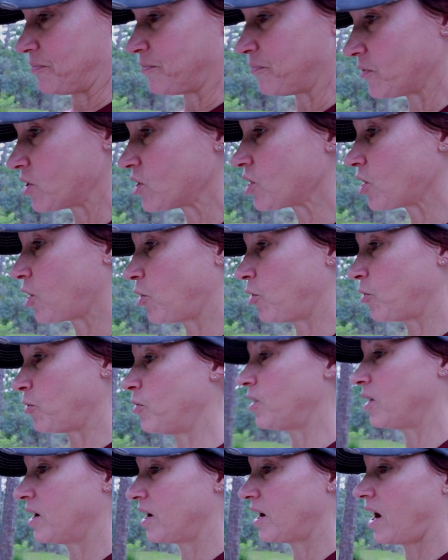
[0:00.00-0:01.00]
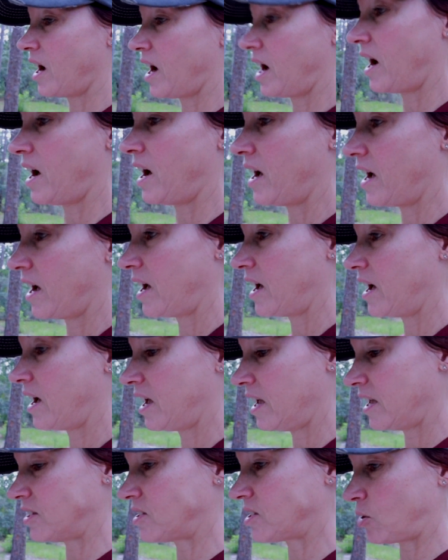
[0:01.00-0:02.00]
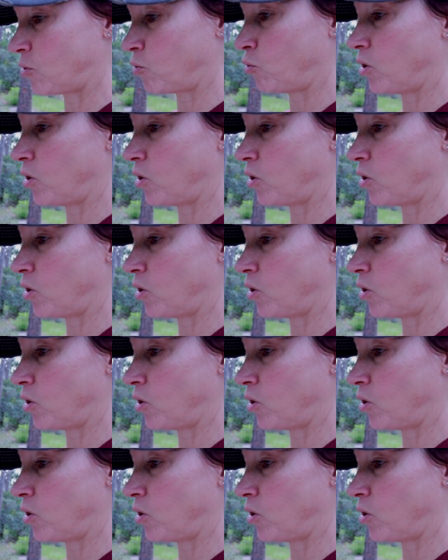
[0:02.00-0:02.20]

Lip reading: So he said,